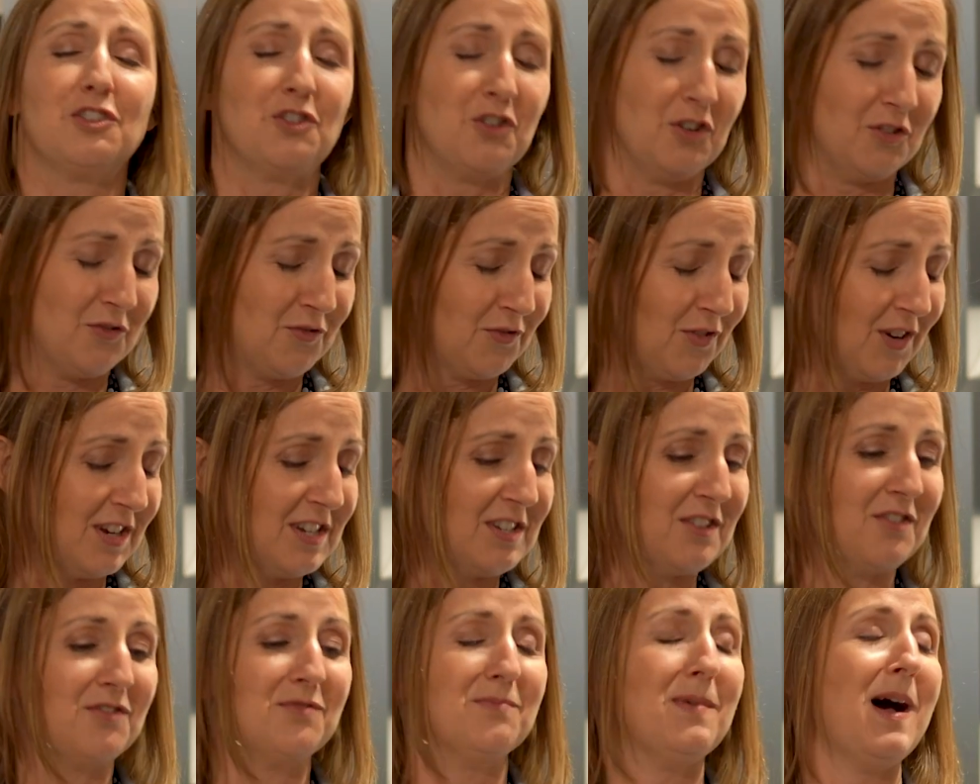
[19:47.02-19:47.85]
good
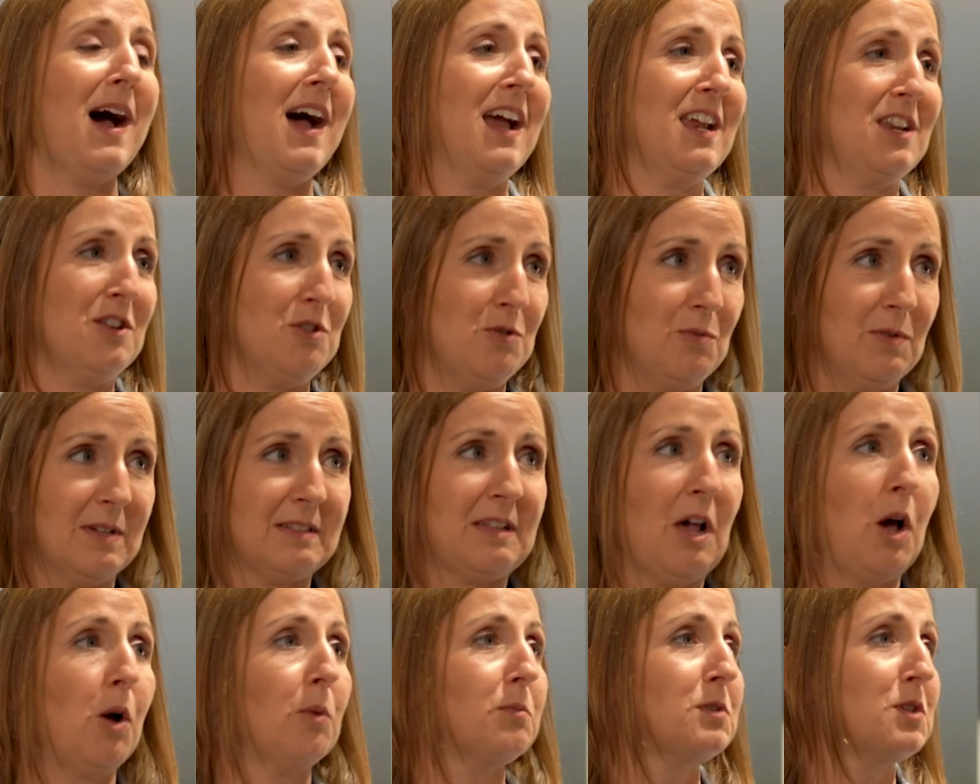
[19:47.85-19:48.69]
friend of mine who
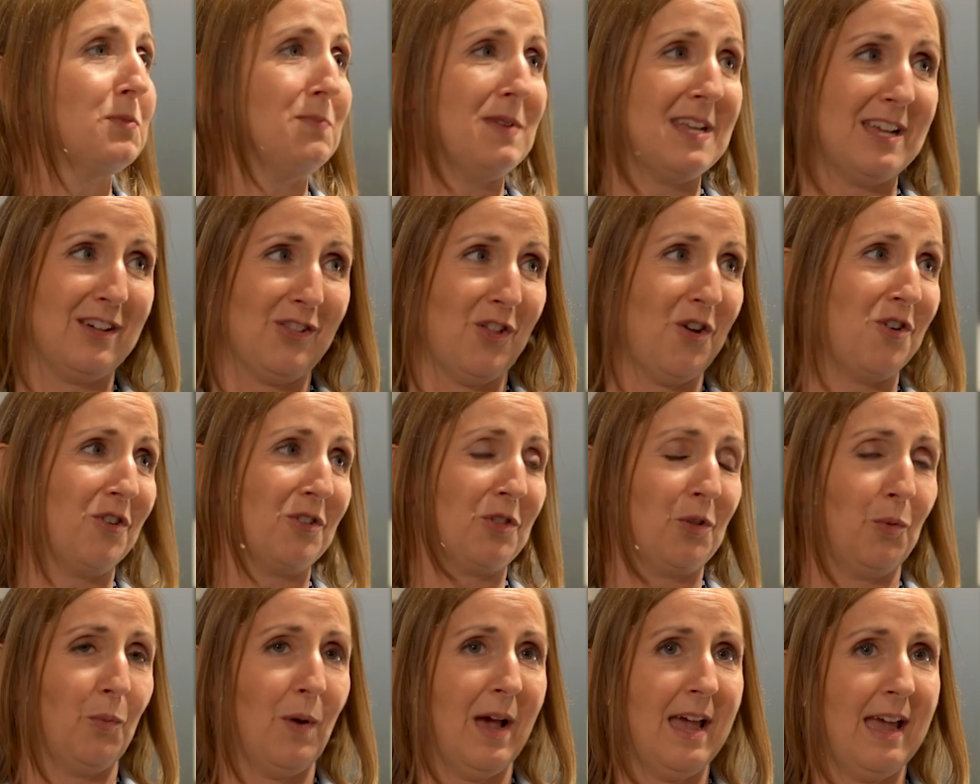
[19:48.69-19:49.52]
has helped me
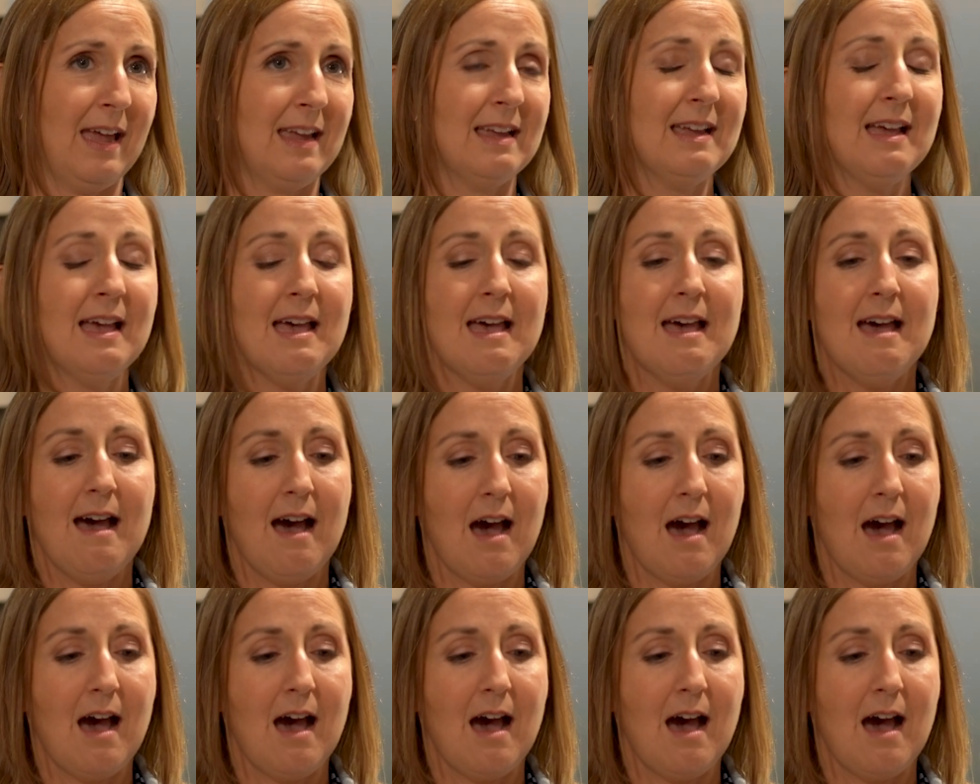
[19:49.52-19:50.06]
along the way.